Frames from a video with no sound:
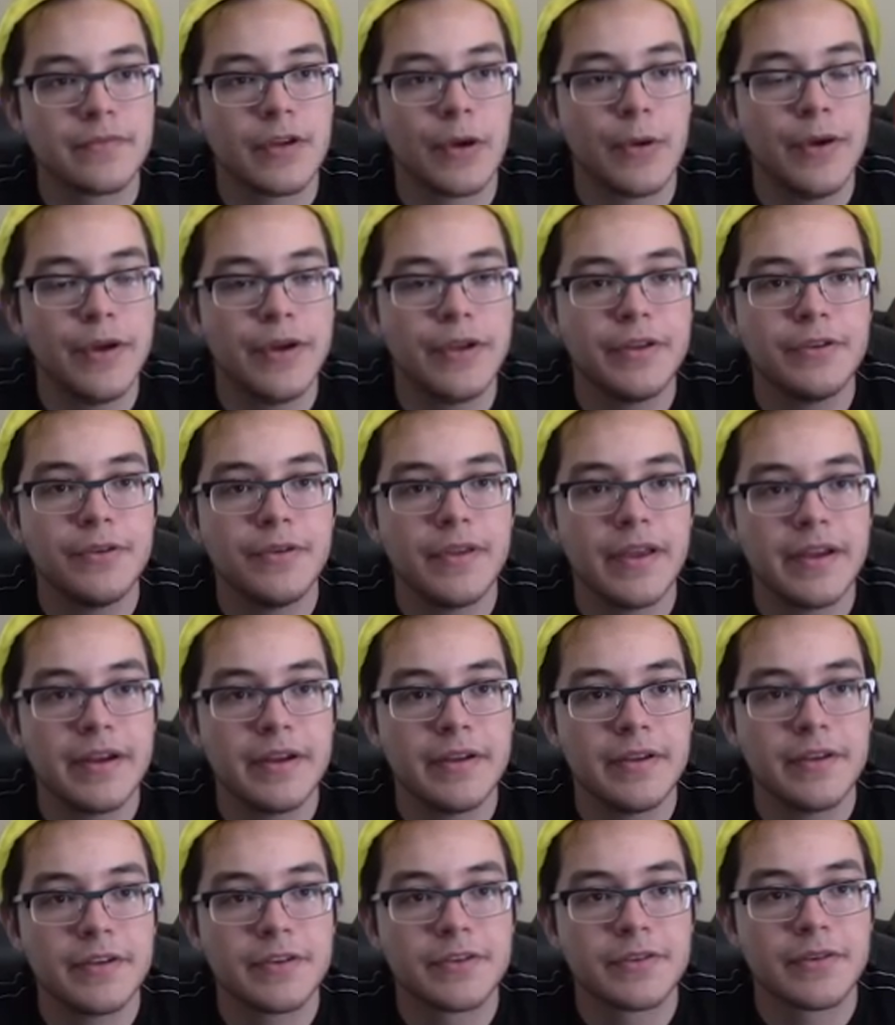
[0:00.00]
Oh, you can do that
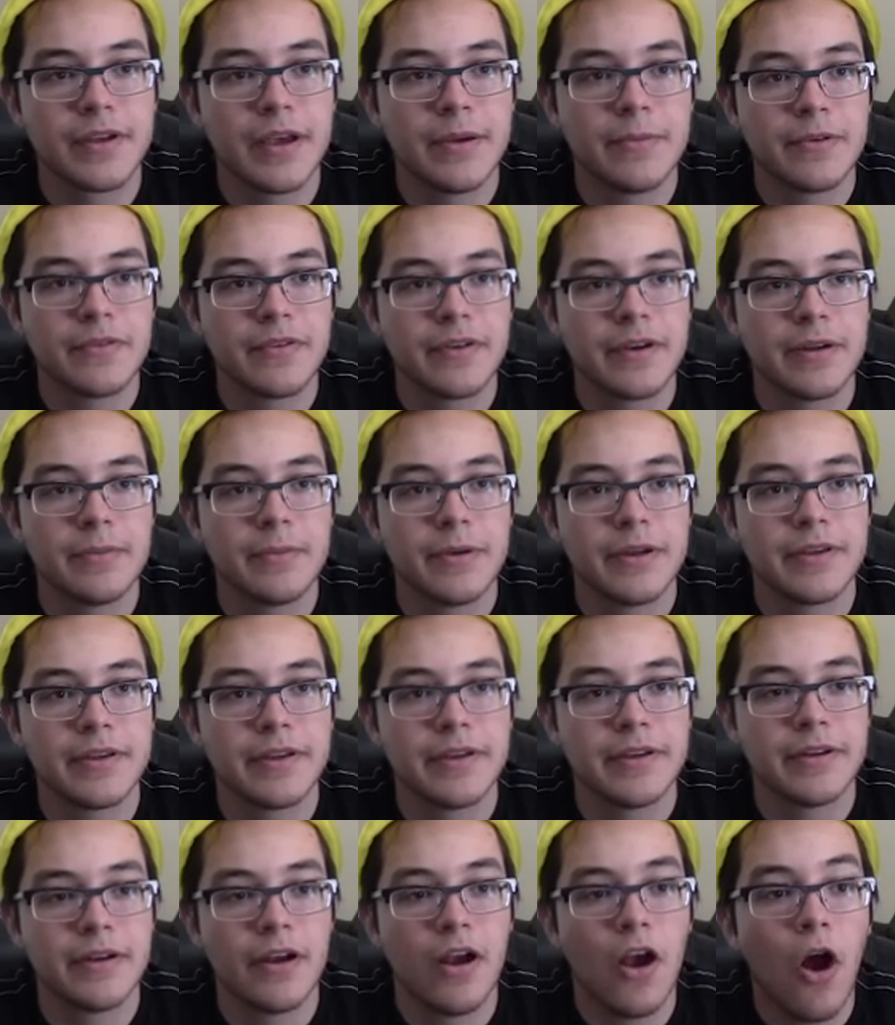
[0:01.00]
in this game. I forgot about
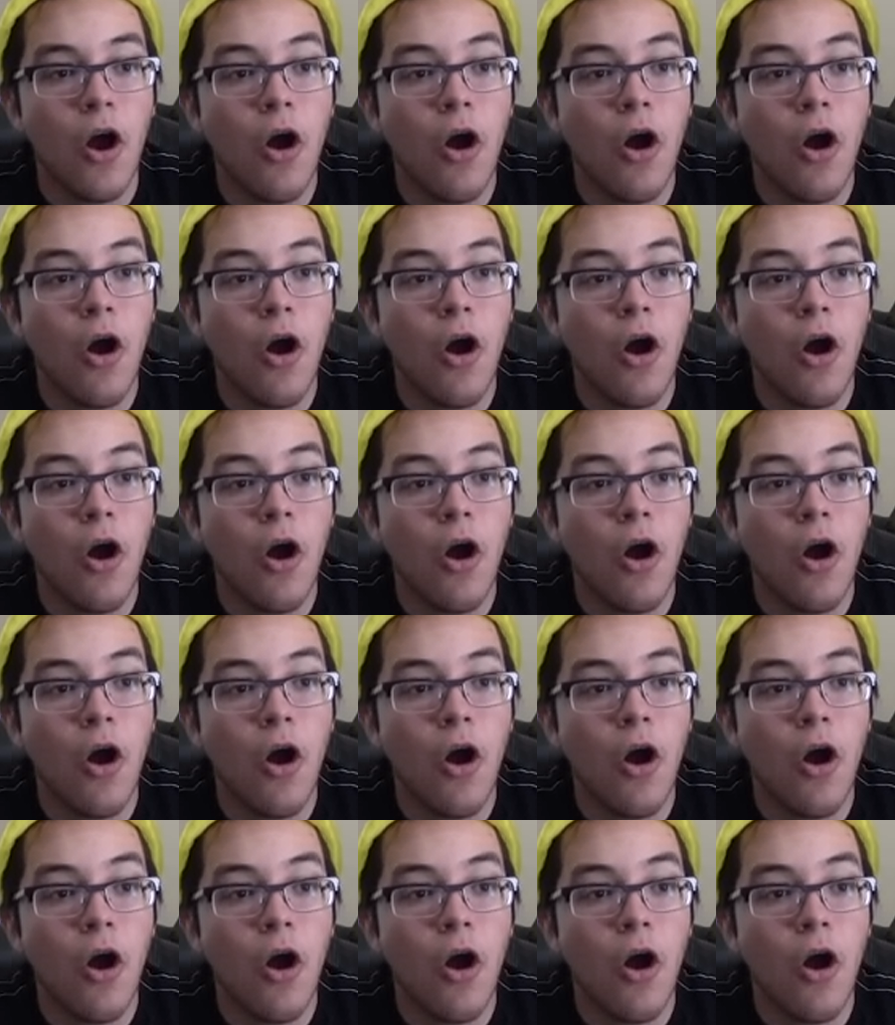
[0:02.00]
that.